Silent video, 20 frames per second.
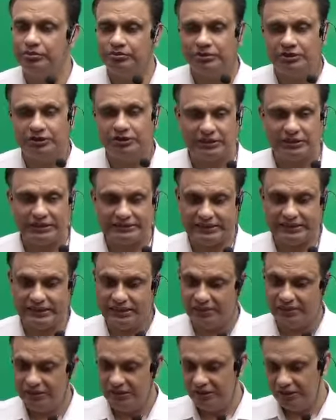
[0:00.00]
can say
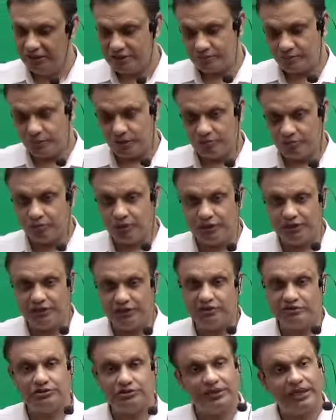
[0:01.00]
small body
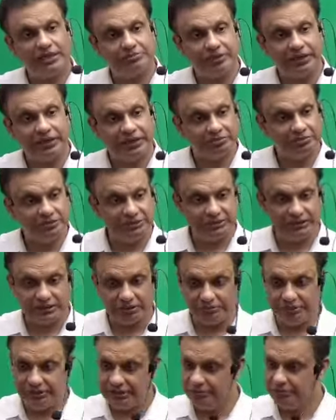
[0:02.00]
also like parliamentary
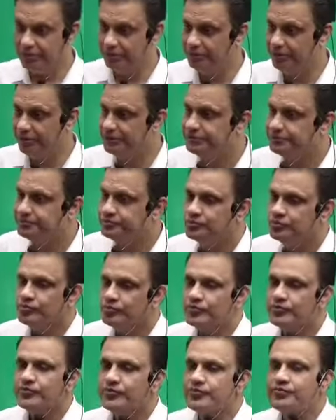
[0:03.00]
committee maybe.
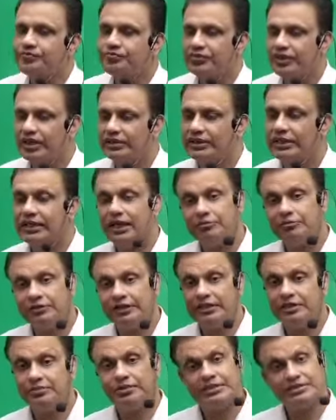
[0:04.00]
Then after it
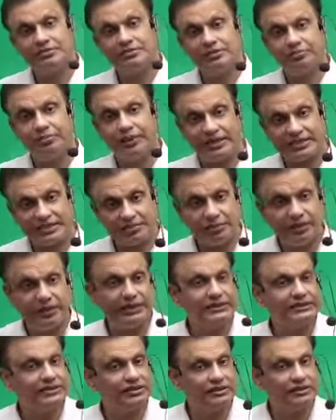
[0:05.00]
must be passed by a
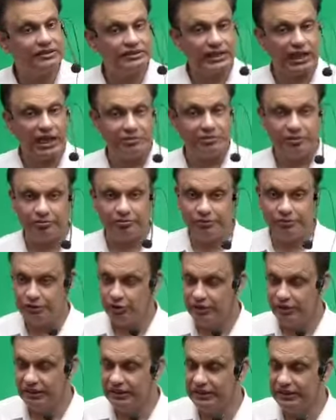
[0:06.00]
certain type of
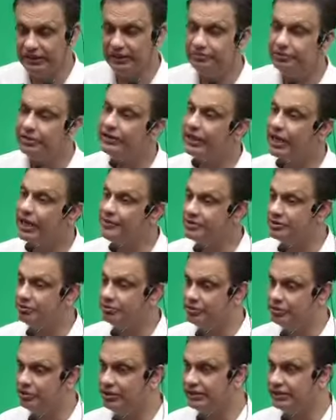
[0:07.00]
majority. Different types of
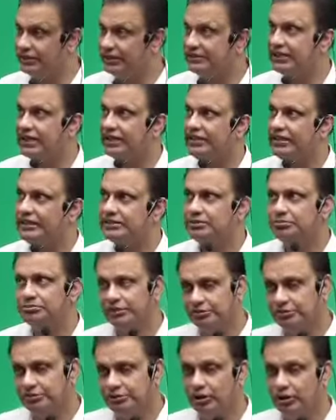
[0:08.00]
majorities are there: simple
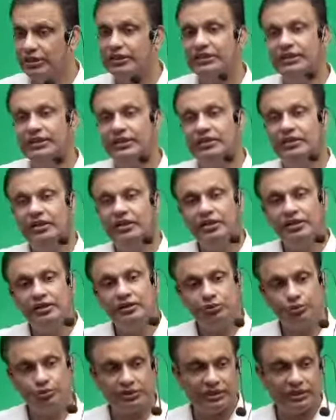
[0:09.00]
majority,
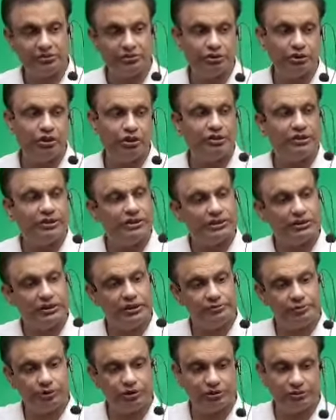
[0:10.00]
2/3 majority,
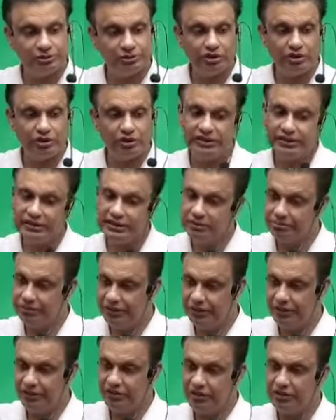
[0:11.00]
3/4 majority, depending
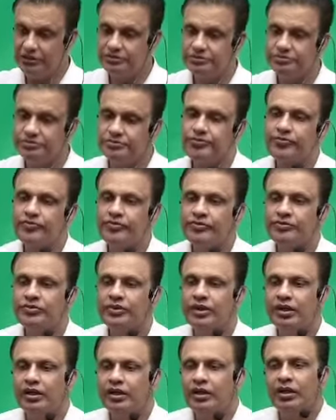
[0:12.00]
on
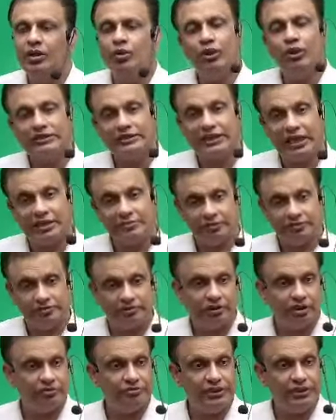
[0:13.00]
what type of law
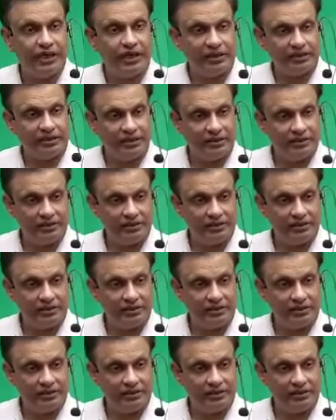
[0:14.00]
we are in